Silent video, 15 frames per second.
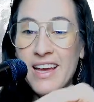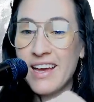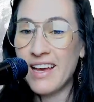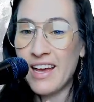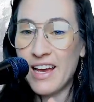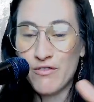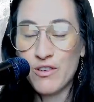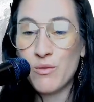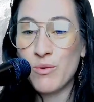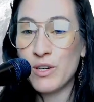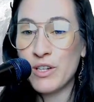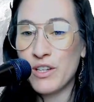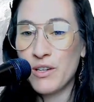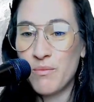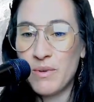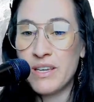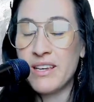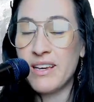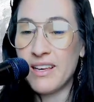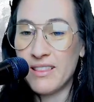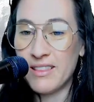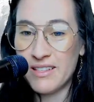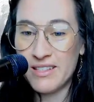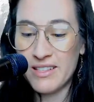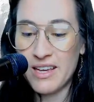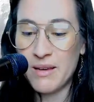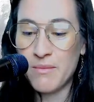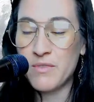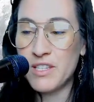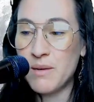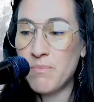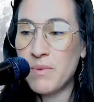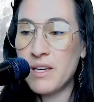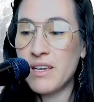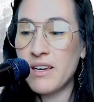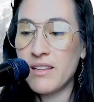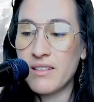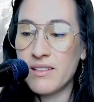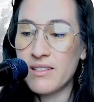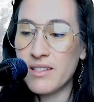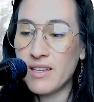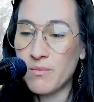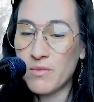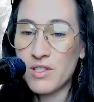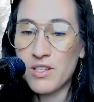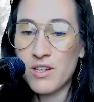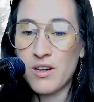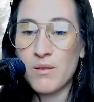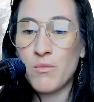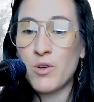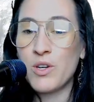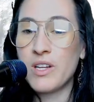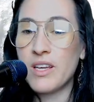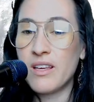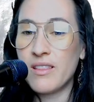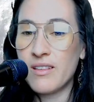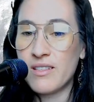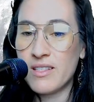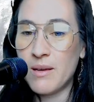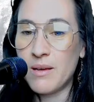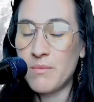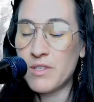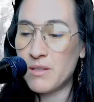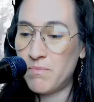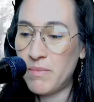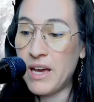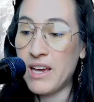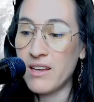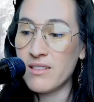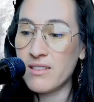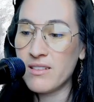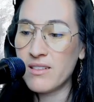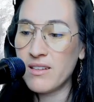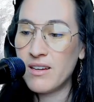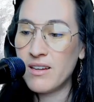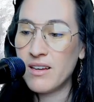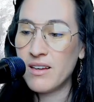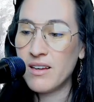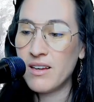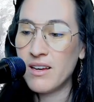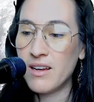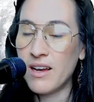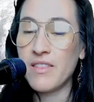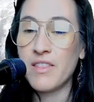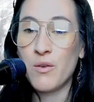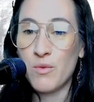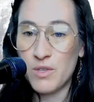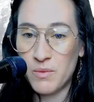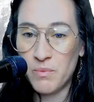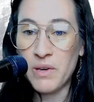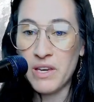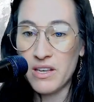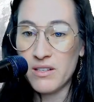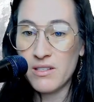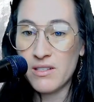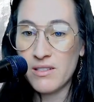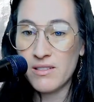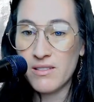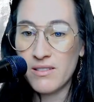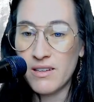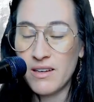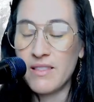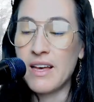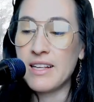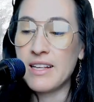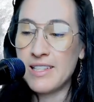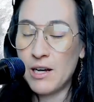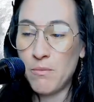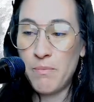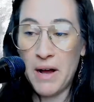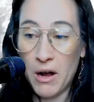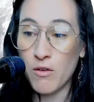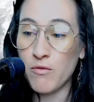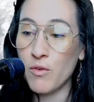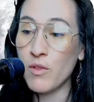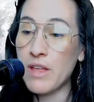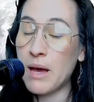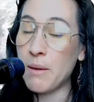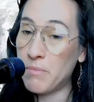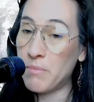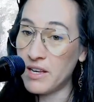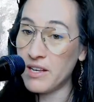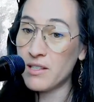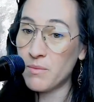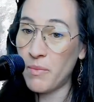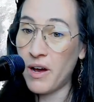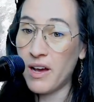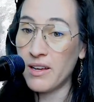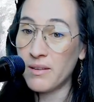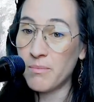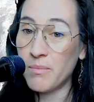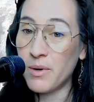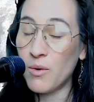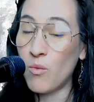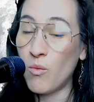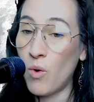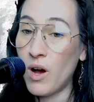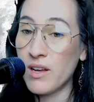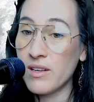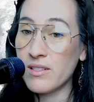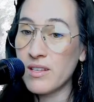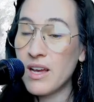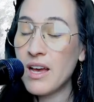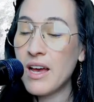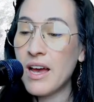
Everyone could be in the same teepee, in the same ceremony, in the same space, and there was peace. And that's how powerful that peace pipe was.